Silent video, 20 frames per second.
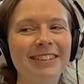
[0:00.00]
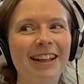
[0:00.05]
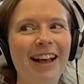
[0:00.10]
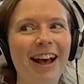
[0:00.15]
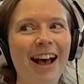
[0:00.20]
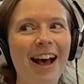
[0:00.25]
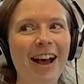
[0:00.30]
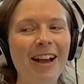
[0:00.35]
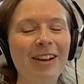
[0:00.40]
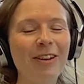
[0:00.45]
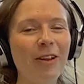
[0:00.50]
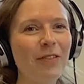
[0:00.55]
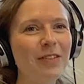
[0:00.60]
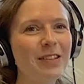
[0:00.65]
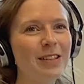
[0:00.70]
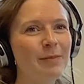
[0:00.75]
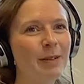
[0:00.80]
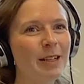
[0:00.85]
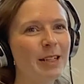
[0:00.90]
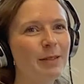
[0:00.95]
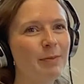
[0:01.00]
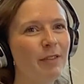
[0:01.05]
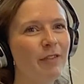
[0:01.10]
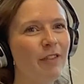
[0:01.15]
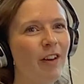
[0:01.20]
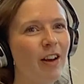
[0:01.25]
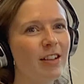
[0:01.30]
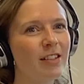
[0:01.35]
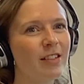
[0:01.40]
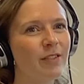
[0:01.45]
I know this is meant to be
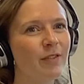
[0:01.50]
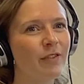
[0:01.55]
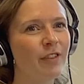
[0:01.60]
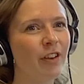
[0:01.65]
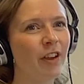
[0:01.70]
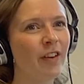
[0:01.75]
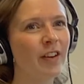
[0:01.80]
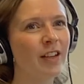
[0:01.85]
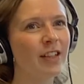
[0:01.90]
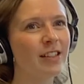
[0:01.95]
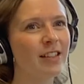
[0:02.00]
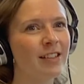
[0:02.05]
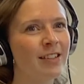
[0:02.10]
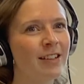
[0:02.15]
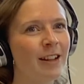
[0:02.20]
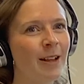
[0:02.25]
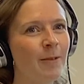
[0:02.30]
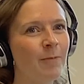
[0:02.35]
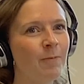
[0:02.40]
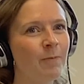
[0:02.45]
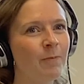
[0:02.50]
fast and furious, isn't it?